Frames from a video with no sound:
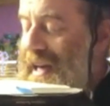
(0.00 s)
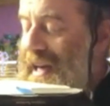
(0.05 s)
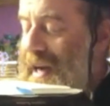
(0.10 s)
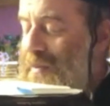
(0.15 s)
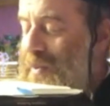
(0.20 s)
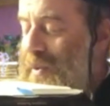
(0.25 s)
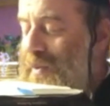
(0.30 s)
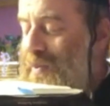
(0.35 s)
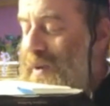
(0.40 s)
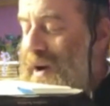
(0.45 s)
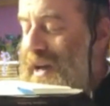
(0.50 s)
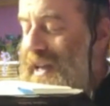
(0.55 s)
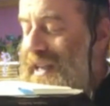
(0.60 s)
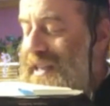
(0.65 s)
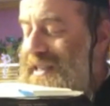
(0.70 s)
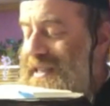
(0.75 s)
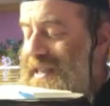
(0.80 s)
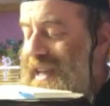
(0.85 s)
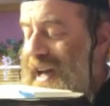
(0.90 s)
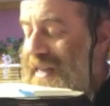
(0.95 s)
apple
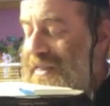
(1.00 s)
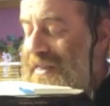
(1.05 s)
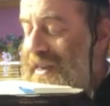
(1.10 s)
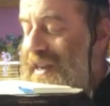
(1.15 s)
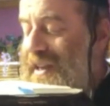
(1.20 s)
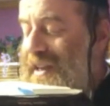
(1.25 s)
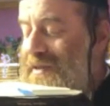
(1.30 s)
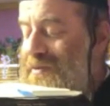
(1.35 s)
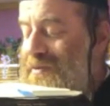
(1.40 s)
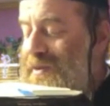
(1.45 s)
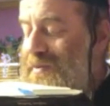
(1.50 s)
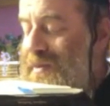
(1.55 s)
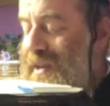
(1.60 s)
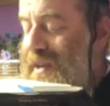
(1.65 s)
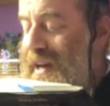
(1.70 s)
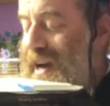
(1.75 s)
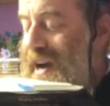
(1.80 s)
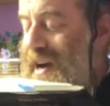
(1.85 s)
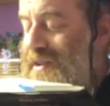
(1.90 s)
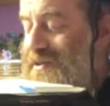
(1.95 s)
pie, I think it would
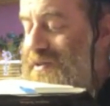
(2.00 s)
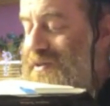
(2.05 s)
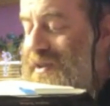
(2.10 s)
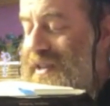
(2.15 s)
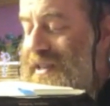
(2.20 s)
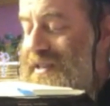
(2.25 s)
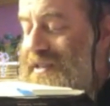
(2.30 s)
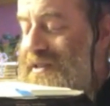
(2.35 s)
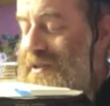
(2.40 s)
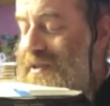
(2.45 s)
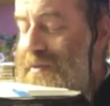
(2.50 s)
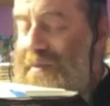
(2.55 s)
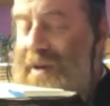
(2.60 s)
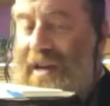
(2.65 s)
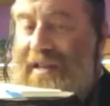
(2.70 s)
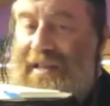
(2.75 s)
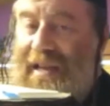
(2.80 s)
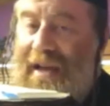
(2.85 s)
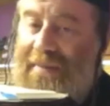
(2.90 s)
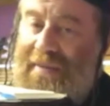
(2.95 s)
be hard to eat so
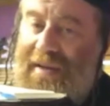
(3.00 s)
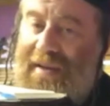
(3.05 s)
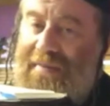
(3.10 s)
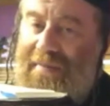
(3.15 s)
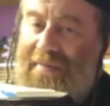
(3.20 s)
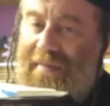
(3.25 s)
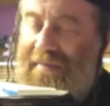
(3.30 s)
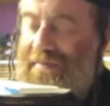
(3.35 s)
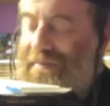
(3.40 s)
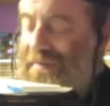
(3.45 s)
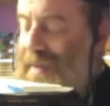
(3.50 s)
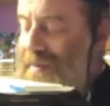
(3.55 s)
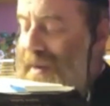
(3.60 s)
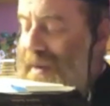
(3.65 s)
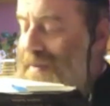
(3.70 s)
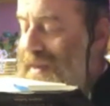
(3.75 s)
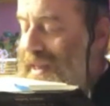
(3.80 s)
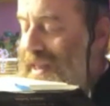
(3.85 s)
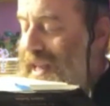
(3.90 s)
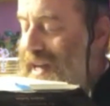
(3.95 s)
much. I mean,
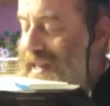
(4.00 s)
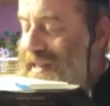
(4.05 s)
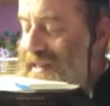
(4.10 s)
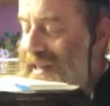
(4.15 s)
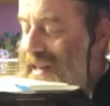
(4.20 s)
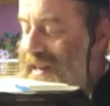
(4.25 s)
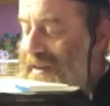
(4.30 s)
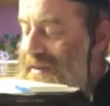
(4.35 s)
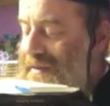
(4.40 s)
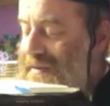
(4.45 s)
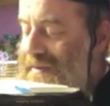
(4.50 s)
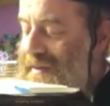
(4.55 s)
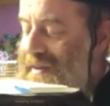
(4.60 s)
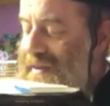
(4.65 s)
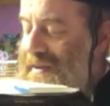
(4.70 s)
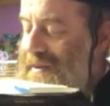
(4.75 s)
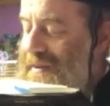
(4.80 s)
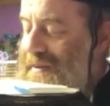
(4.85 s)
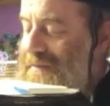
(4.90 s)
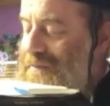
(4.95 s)
maybe not. I
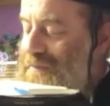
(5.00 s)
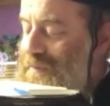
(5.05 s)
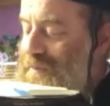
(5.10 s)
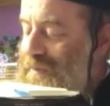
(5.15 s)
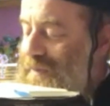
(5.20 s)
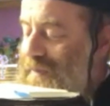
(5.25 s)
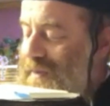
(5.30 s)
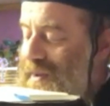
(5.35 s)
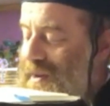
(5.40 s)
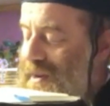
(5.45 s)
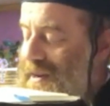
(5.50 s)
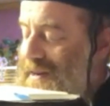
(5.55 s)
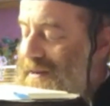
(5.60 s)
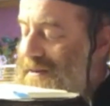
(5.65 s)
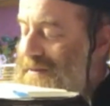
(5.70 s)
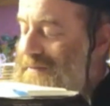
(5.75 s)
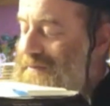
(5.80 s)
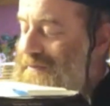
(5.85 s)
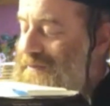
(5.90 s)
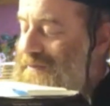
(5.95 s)
don't